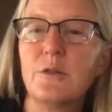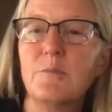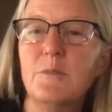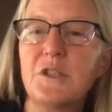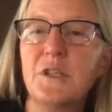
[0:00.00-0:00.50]

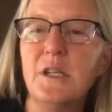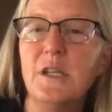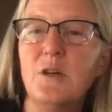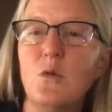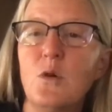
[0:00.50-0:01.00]
miss
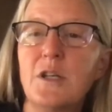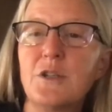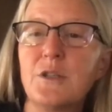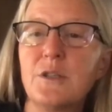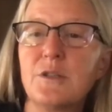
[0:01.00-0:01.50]
any
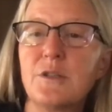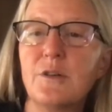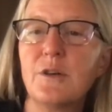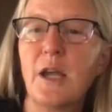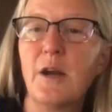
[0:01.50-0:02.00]
questions that
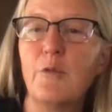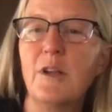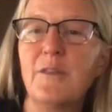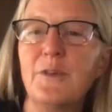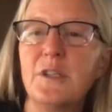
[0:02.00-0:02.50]
are kind of
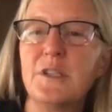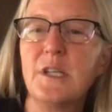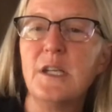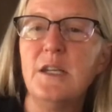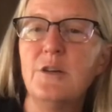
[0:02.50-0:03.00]
relevant
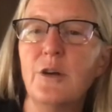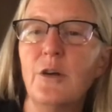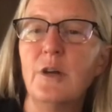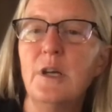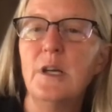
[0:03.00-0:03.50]
to
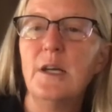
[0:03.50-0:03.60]
here.